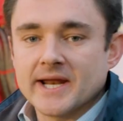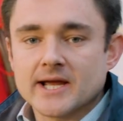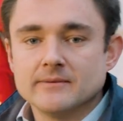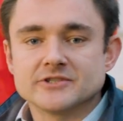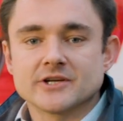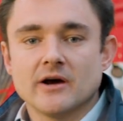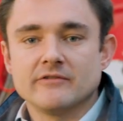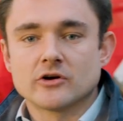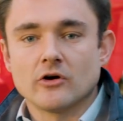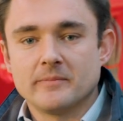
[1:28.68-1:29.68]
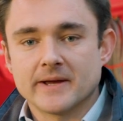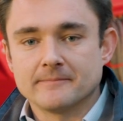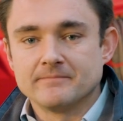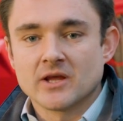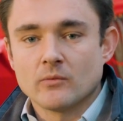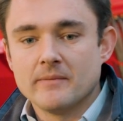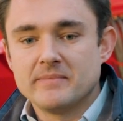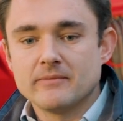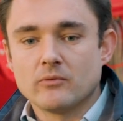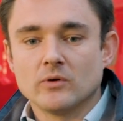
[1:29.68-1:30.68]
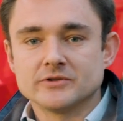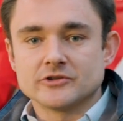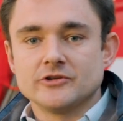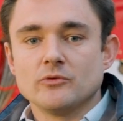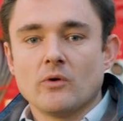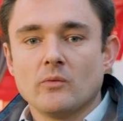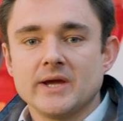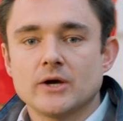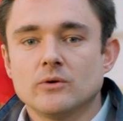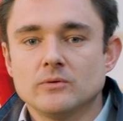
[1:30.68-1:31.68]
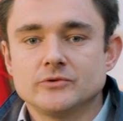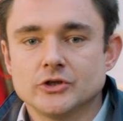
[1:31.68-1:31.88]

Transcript: when it comes to cover cropping, when people want to do what we call